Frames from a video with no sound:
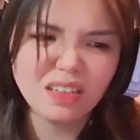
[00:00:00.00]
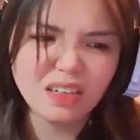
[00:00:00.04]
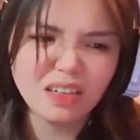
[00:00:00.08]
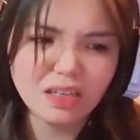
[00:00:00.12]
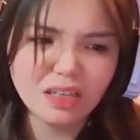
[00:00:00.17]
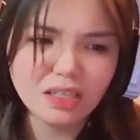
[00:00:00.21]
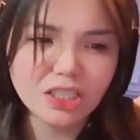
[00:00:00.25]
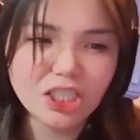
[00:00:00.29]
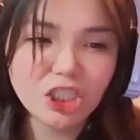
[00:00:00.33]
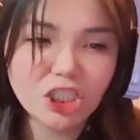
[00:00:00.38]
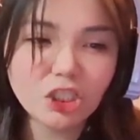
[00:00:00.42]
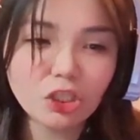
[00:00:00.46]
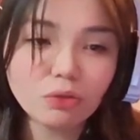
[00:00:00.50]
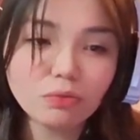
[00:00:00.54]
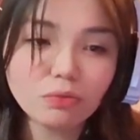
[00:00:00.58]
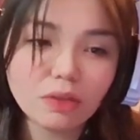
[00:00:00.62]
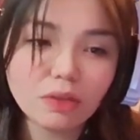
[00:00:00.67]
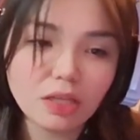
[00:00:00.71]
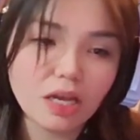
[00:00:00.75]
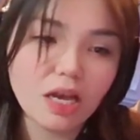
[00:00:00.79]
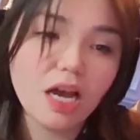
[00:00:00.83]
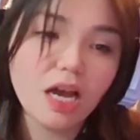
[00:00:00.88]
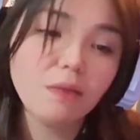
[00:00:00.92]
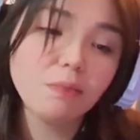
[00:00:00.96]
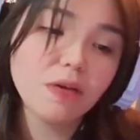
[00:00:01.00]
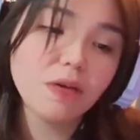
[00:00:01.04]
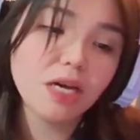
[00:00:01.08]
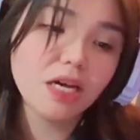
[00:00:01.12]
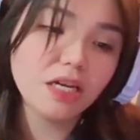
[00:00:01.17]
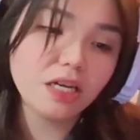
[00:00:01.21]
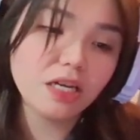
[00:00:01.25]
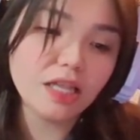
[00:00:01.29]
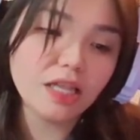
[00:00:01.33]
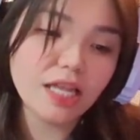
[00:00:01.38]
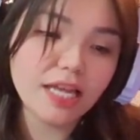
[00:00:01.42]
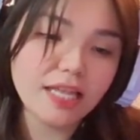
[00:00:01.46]
So, I'm kind
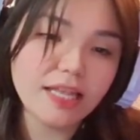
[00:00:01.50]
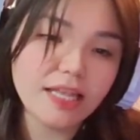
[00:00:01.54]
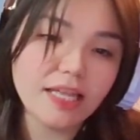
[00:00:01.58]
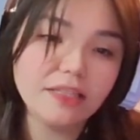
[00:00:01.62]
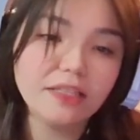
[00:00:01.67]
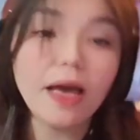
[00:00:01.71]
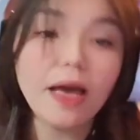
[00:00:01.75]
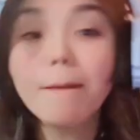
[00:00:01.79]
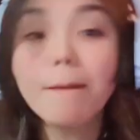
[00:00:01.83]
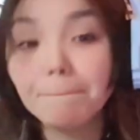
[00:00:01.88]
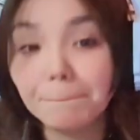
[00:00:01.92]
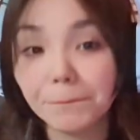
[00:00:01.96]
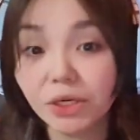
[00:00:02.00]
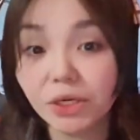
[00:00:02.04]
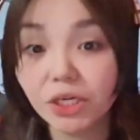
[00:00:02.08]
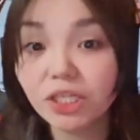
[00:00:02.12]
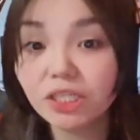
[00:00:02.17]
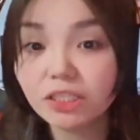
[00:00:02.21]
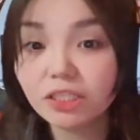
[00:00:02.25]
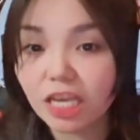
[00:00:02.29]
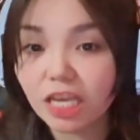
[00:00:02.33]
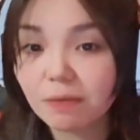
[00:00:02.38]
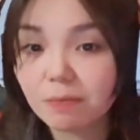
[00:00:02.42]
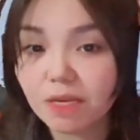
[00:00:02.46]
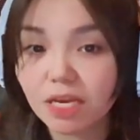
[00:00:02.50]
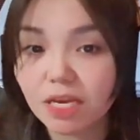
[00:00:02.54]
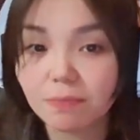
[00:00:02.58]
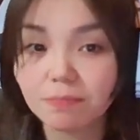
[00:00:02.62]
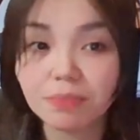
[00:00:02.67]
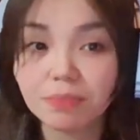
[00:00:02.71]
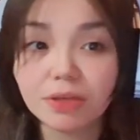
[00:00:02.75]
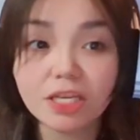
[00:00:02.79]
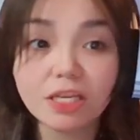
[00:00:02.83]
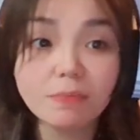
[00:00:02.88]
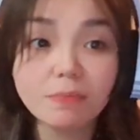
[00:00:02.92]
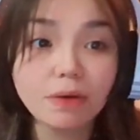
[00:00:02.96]
of glad that that bird gave me a
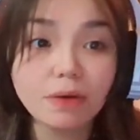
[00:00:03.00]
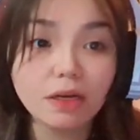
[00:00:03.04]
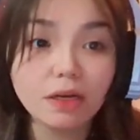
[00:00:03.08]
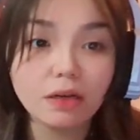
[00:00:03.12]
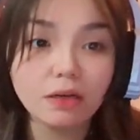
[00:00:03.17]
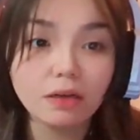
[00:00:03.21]
peeper.